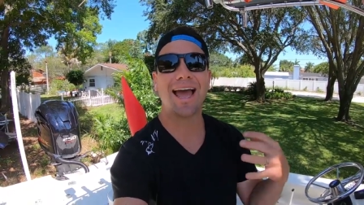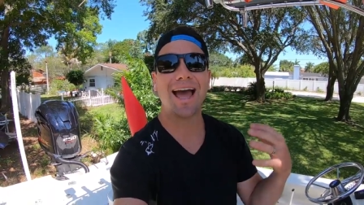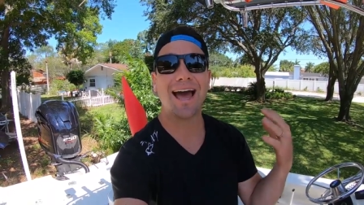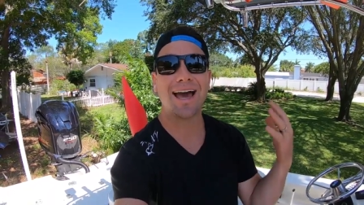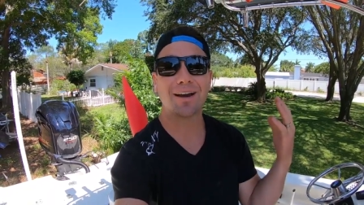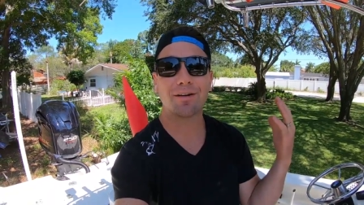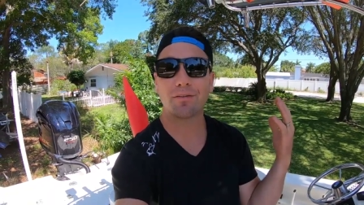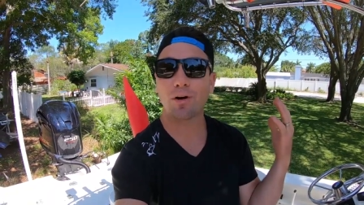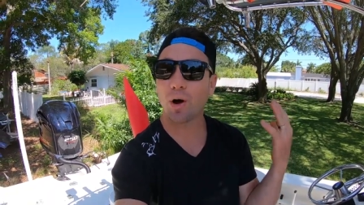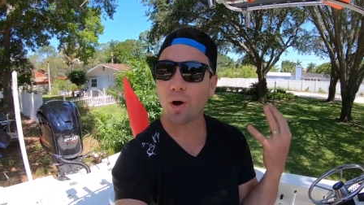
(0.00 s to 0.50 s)

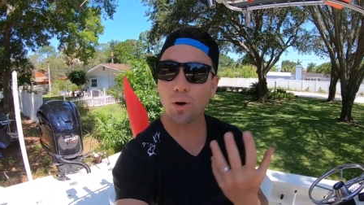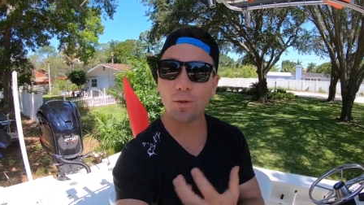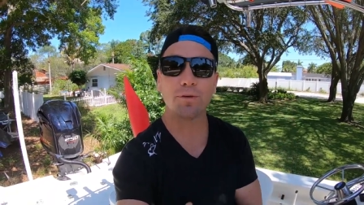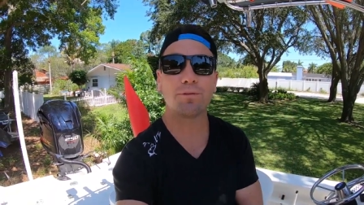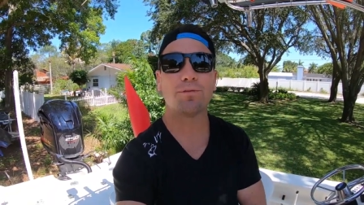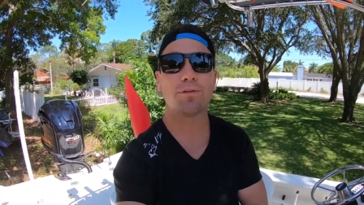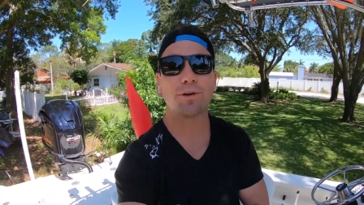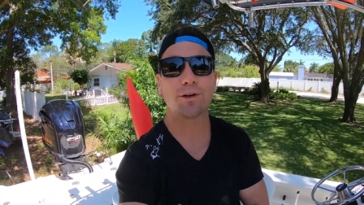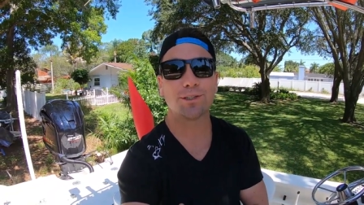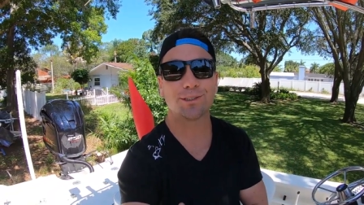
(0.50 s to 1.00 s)
out of all
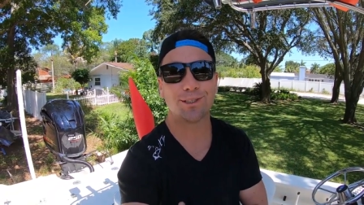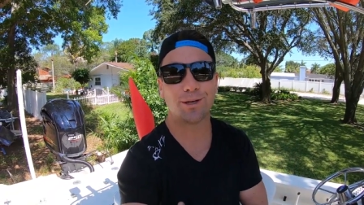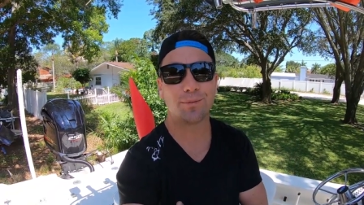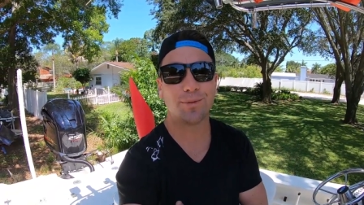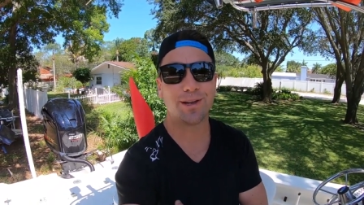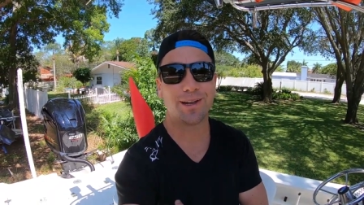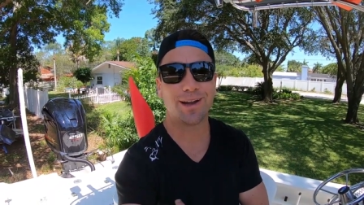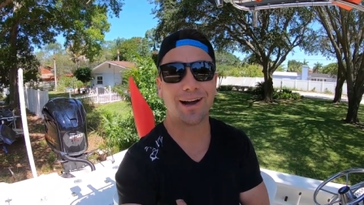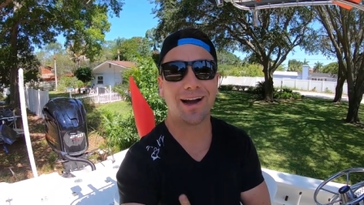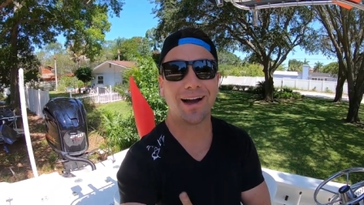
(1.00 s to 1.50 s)
the footage that
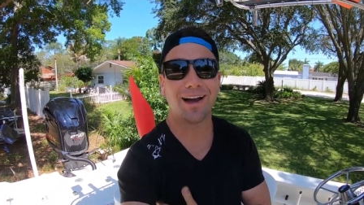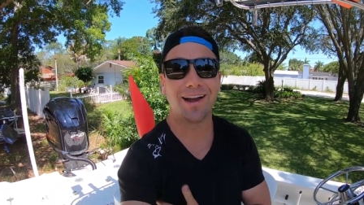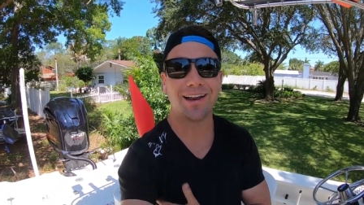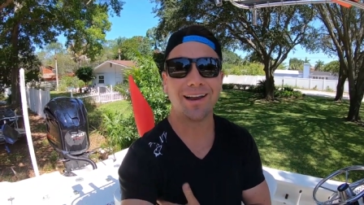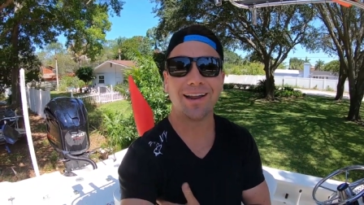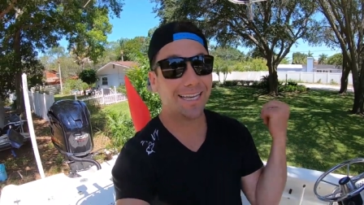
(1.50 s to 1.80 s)
we got.